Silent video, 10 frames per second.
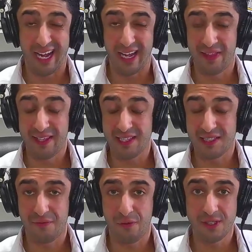I think
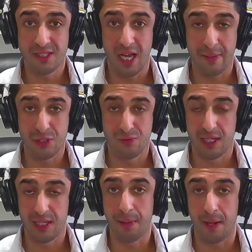that's the first time he's
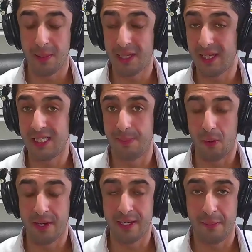really publicly
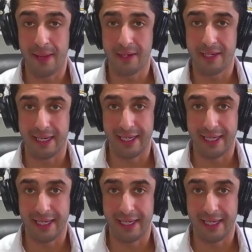spoken about it,